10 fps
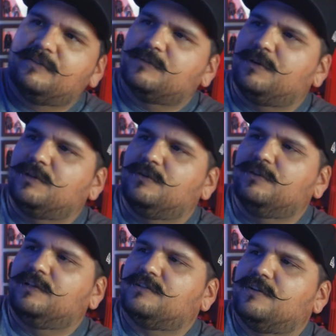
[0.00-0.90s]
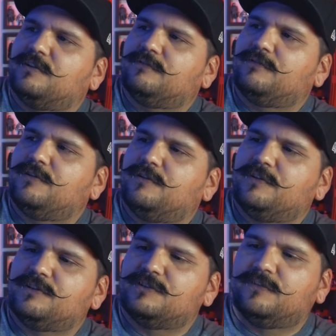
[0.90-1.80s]
But that was pretty cool. And these are the Further
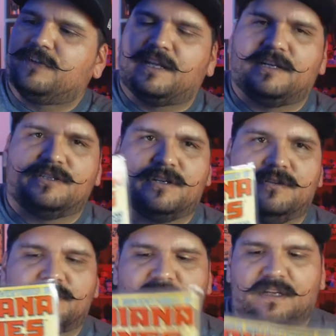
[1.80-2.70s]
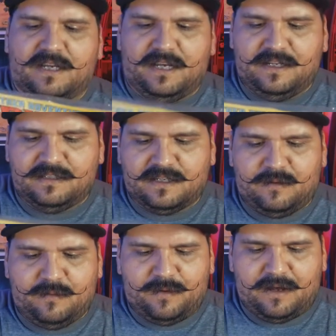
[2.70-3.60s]
Adventures of Indiana Jones. And these
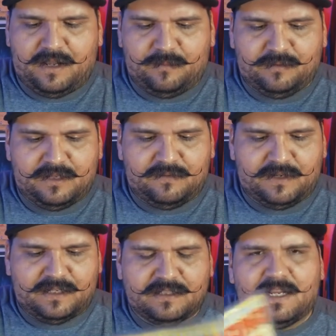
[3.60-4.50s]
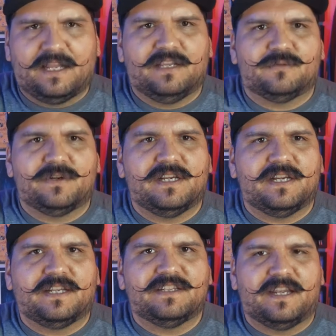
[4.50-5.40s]
came about, I believe, in nineteen
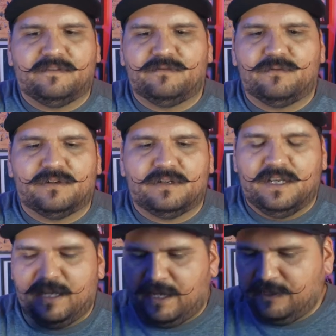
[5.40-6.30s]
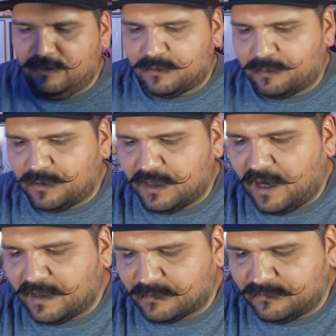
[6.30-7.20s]
eighty-three, nineteen eighty-four. And those are pretty
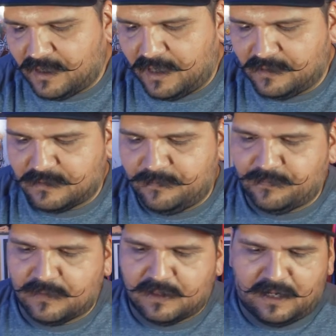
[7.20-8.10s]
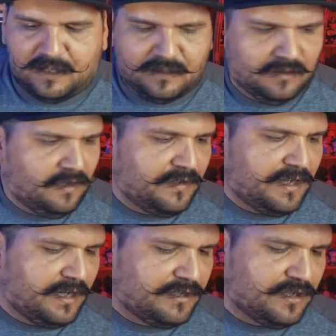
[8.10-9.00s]
awesome finds. I love
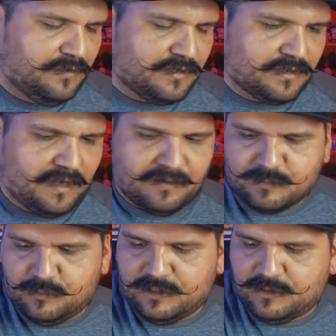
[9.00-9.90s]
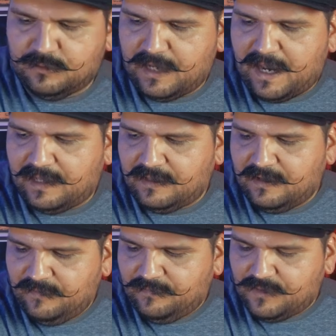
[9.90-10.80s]
Indiana Jones. And so that was really cool to add
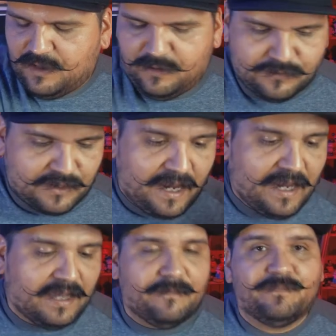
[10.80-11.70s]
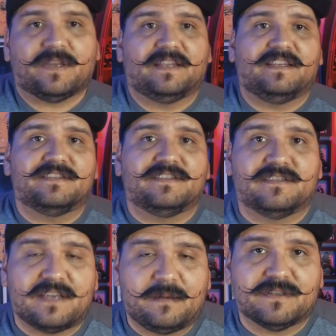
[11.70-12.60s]
those. And at this
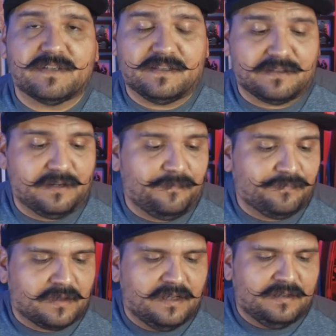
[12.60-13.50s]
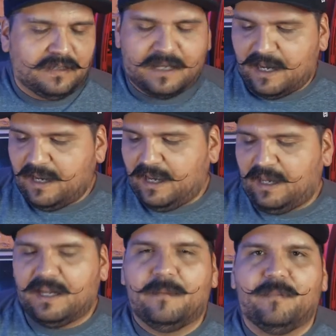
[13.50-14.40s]
same estate sale, the guy
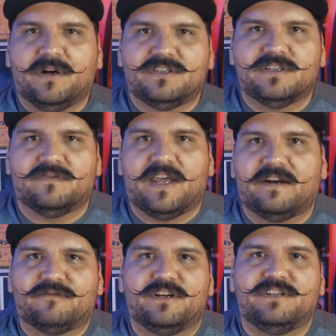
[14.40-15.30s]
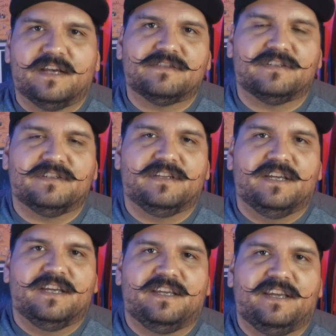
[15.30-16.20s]
had a bunch of, I had a friend, Dustin.
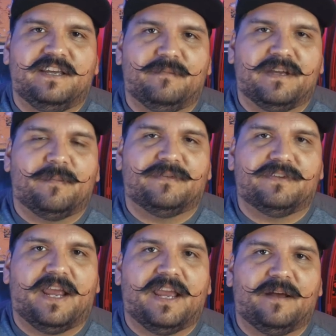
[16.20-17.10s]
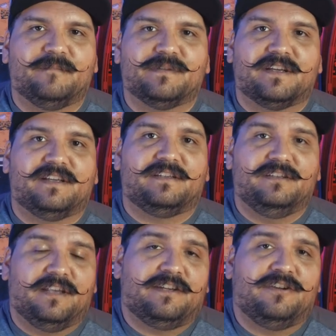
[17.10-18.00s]
He hit me up and said, hey, I'm
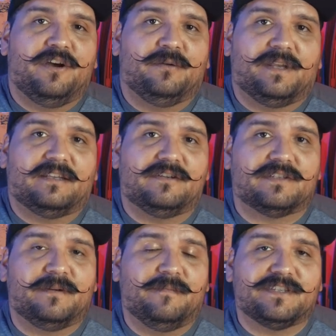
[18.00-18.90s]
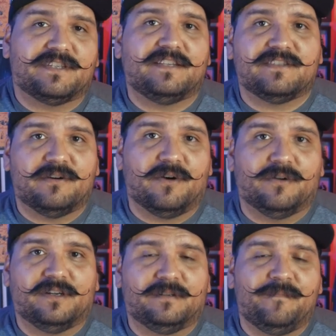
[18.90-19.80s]
letting you know that there's a estate sale
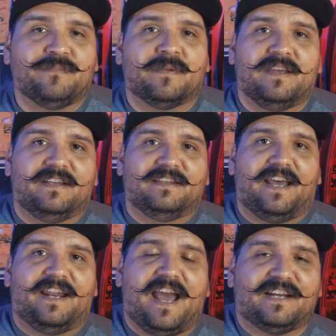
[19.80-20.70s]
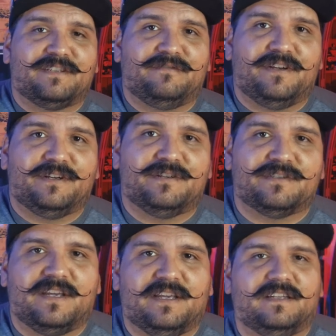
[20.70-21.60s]
going on. They had action
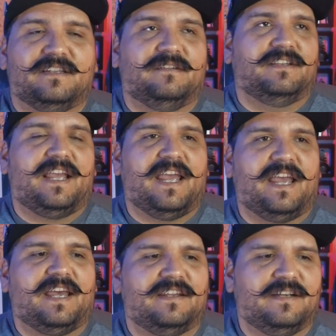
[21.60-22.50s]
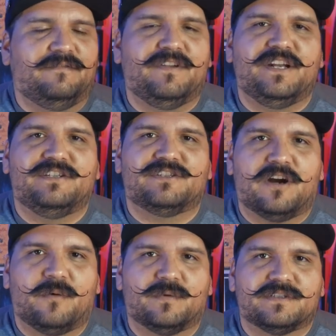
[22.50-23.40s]
figures and they had uh, vintage
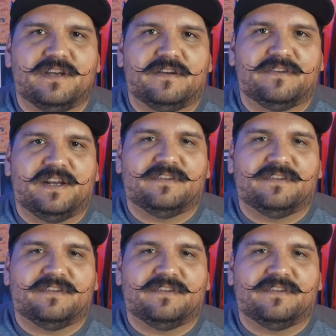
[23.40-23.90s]
Star Wars stuff.